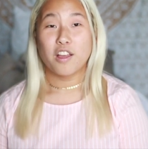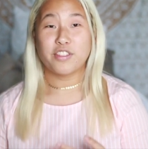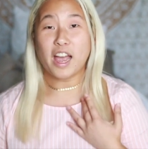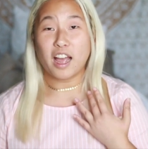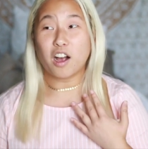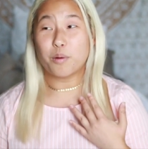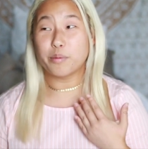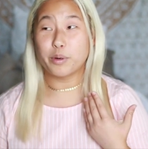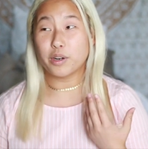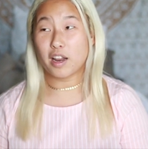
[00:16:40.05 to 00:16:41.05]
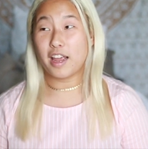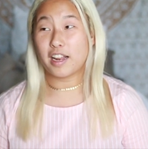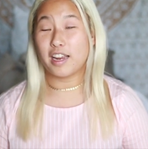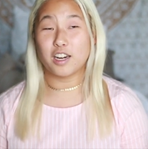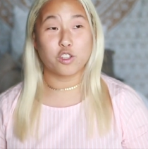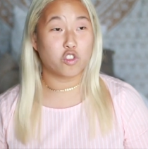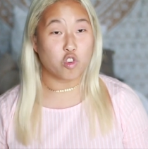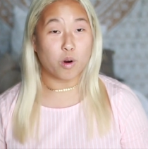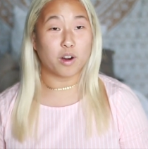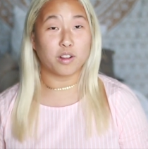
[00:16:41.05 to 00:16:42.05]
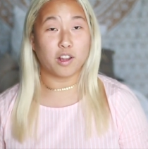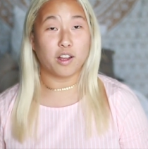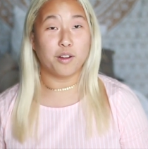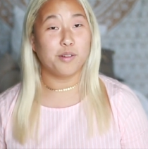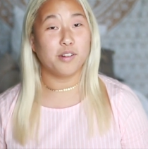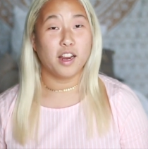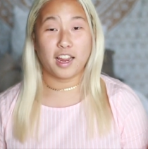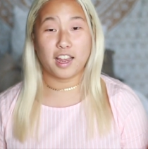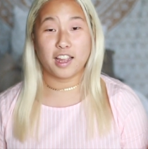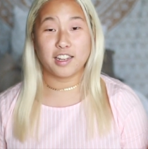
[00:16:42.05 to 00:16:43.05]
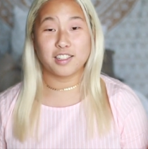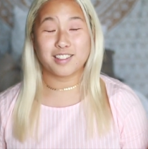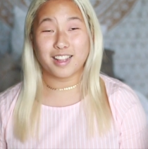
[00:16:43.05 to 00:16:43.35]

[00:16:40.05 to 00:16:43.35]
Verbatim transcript: that were like in a store alone and